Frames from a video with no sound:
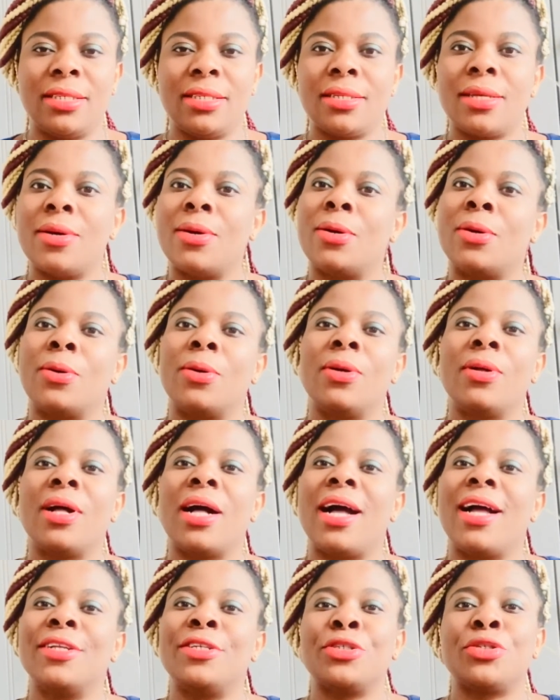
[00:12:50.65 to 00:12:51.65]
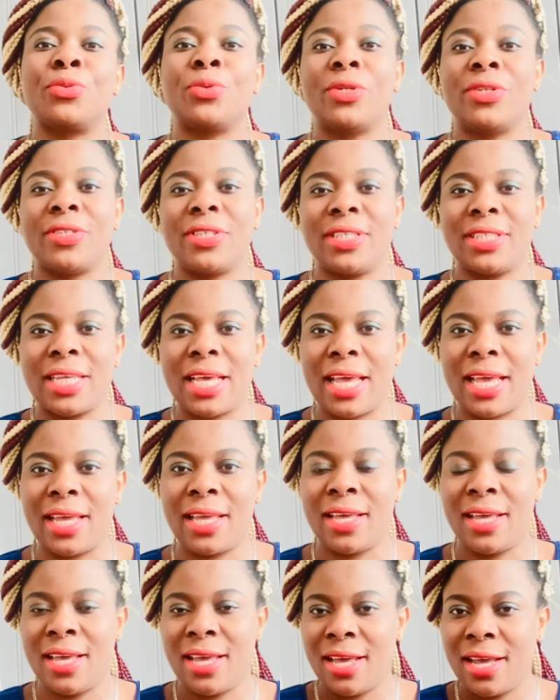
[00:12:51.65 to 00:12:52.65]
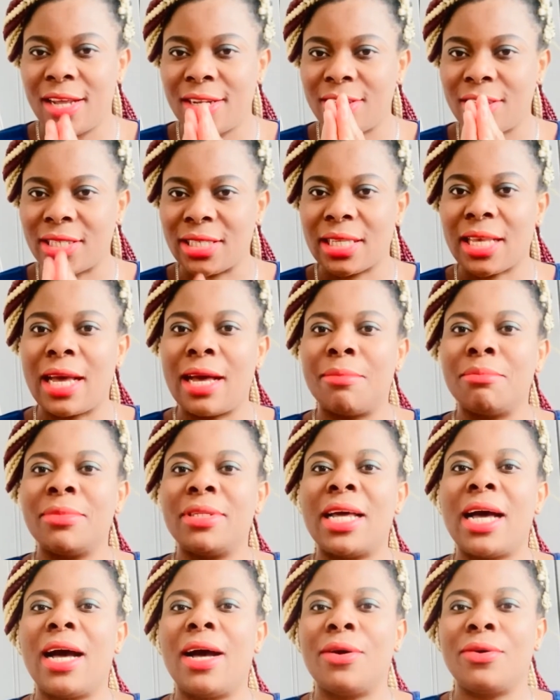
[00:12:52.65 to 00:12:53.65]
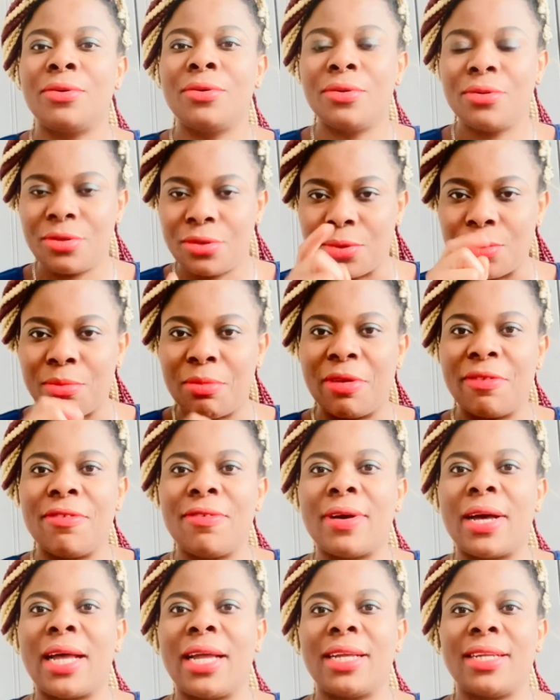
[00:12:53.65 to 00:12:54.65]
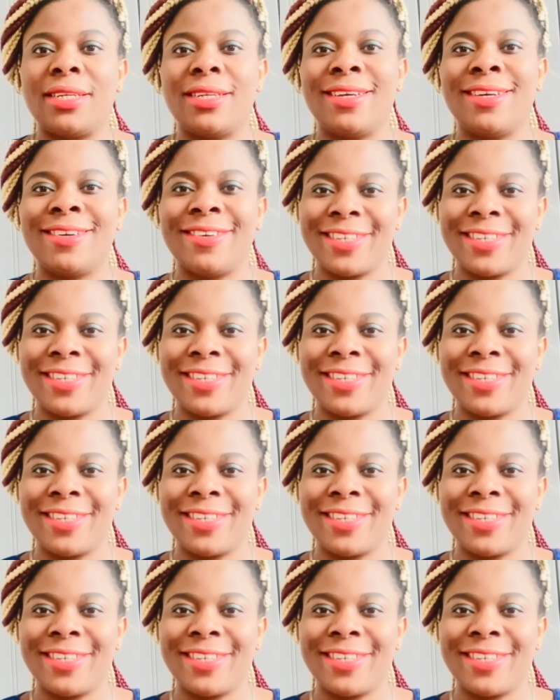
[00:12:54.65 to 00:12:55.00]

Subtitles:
So I just want to say, just calm down, you'll be fine.